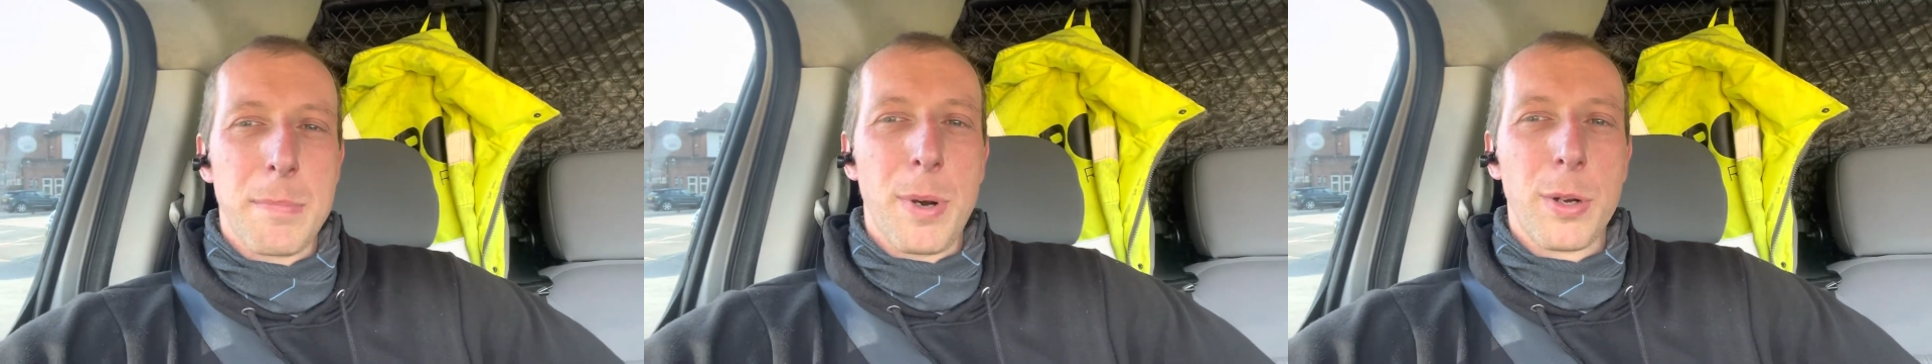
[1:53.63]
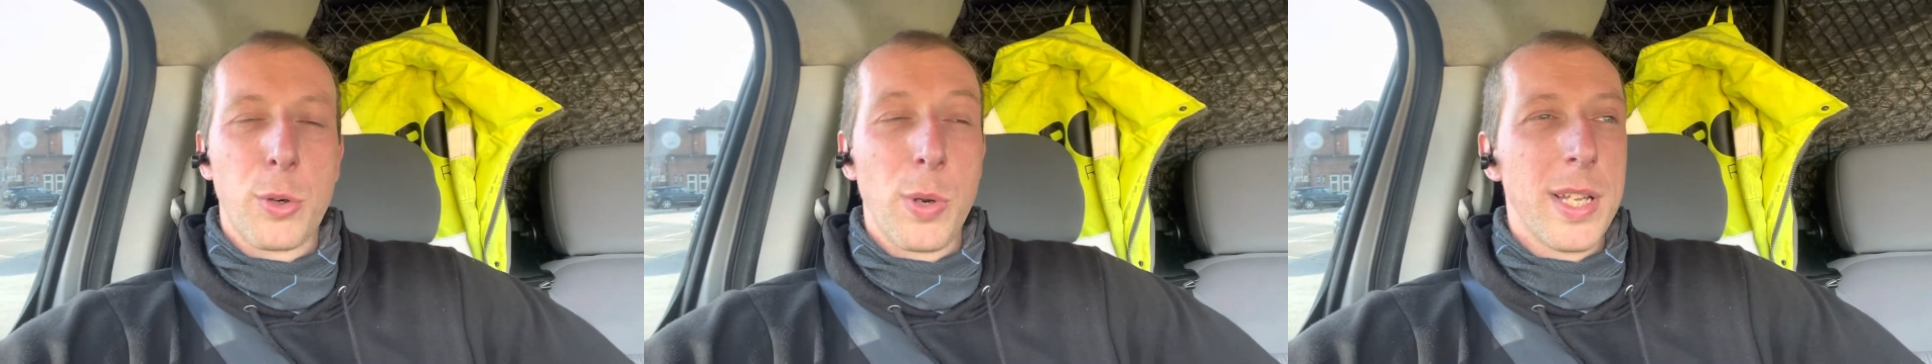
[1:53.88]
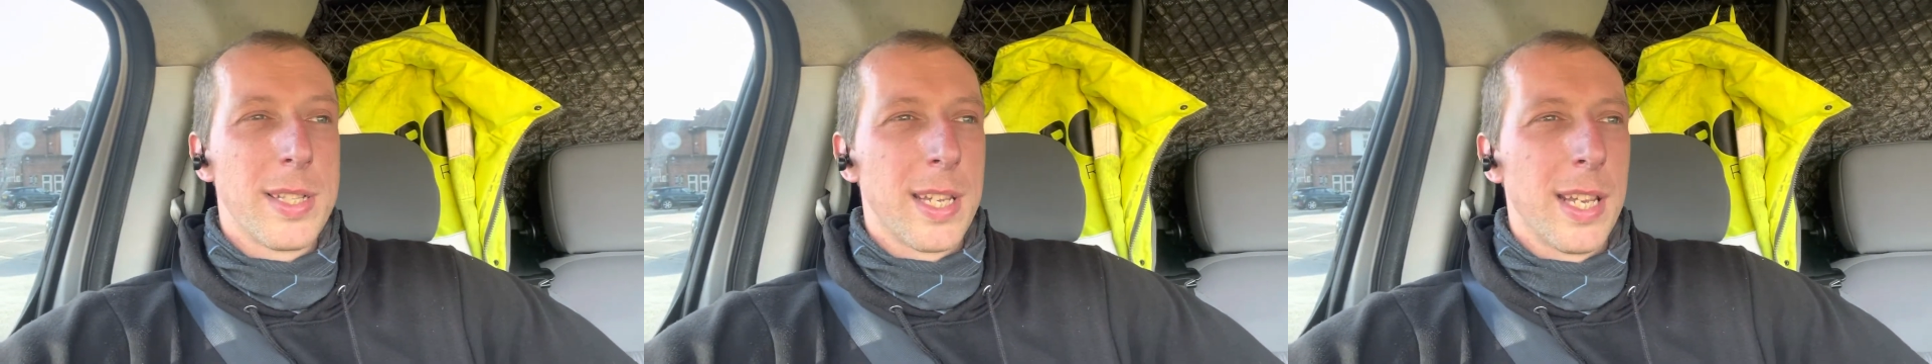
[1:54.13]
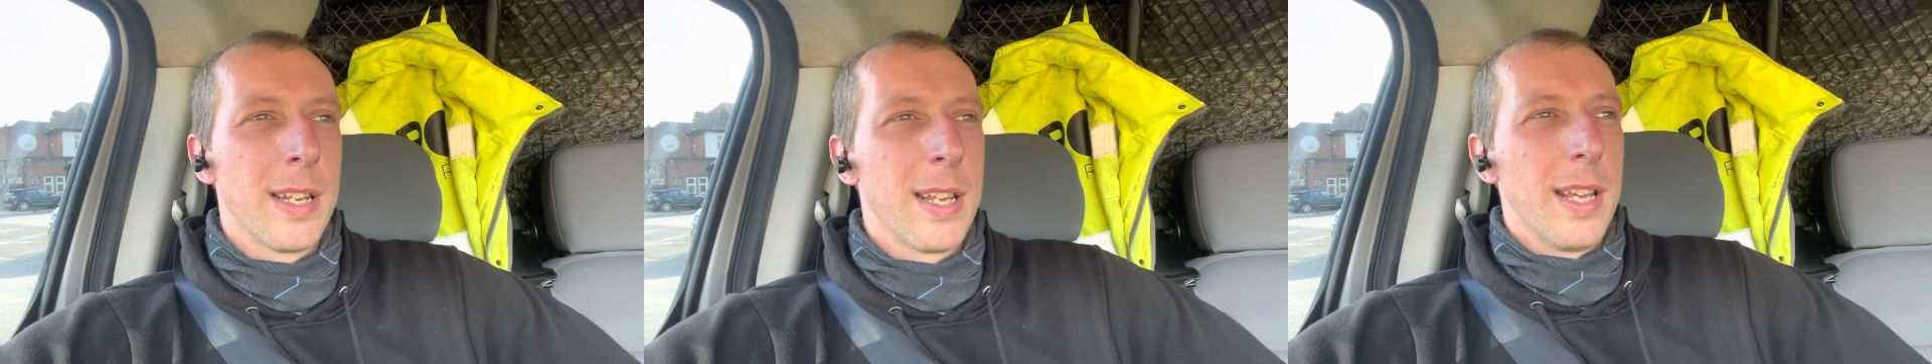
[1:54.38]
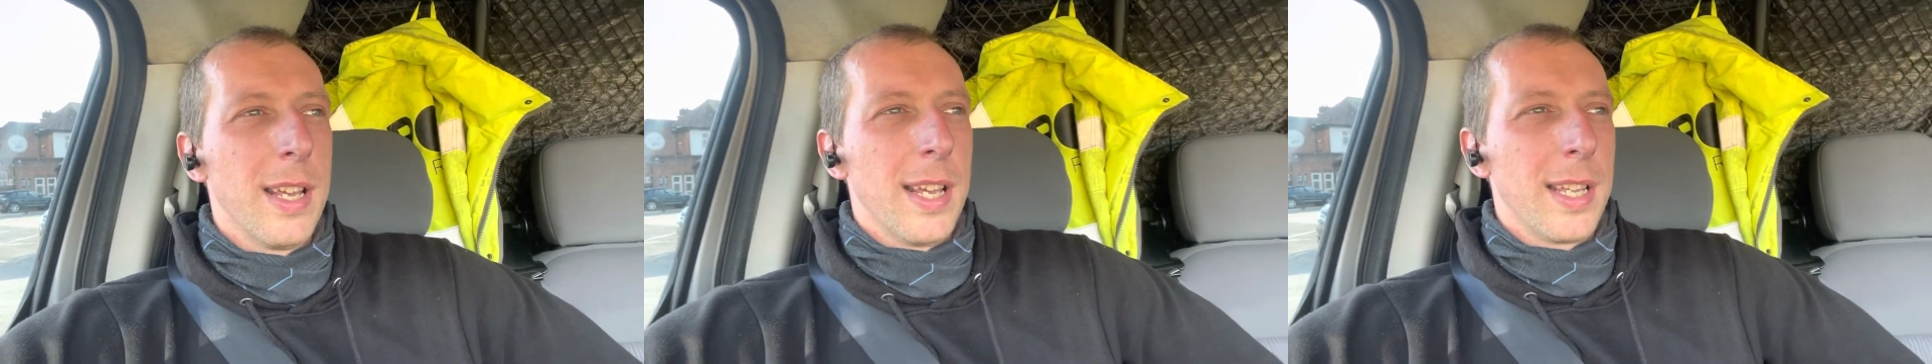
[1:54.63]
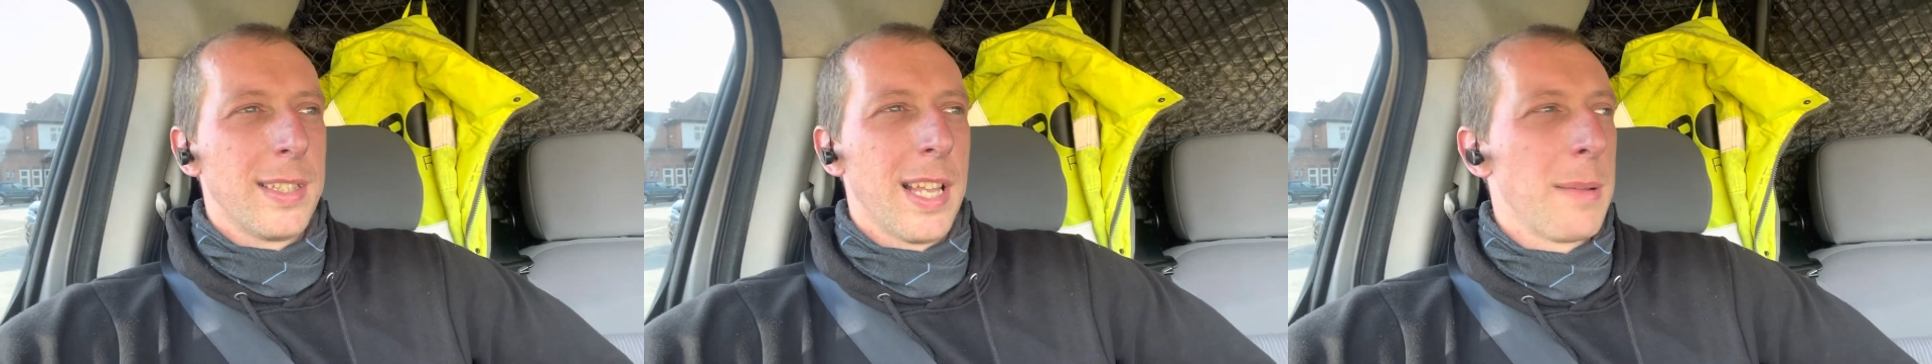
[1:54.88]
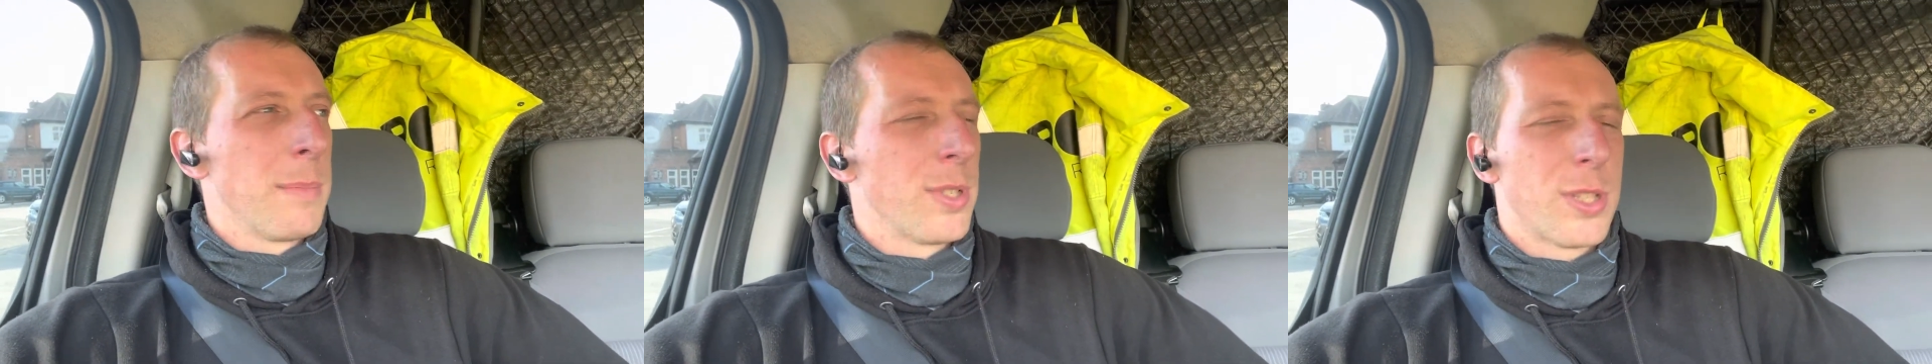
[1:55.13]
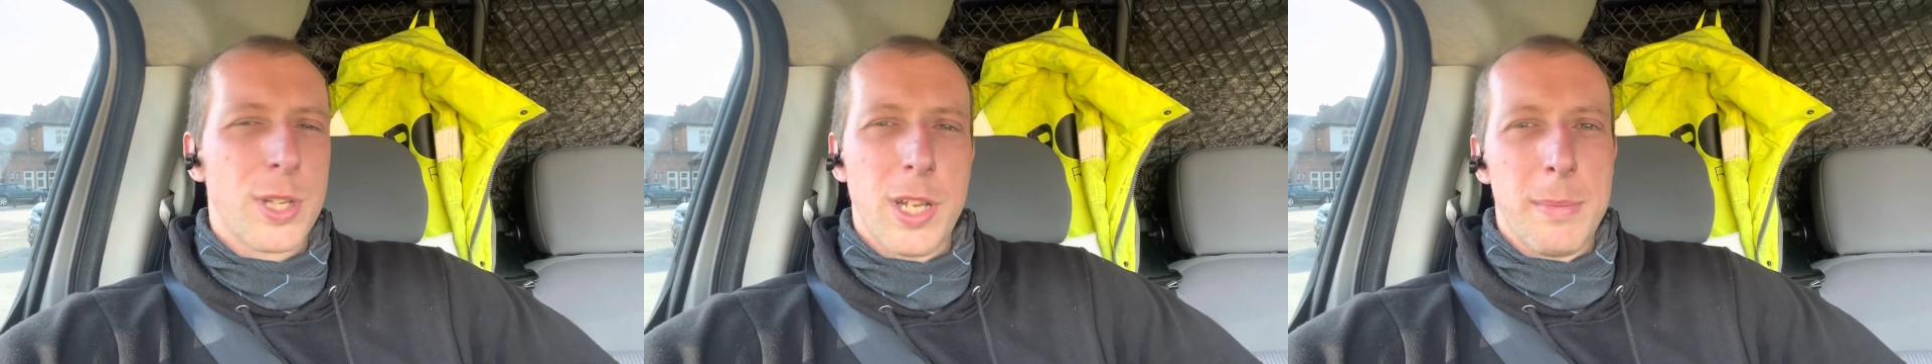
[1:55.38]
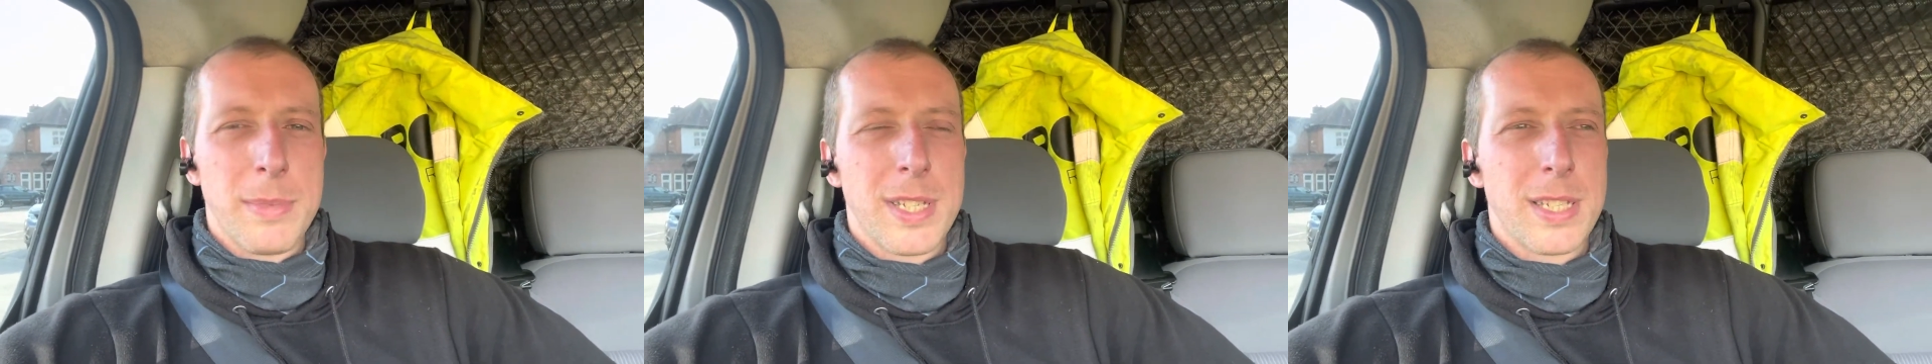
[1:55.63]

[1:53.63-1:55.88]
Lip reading: But creatine, in layman's terms,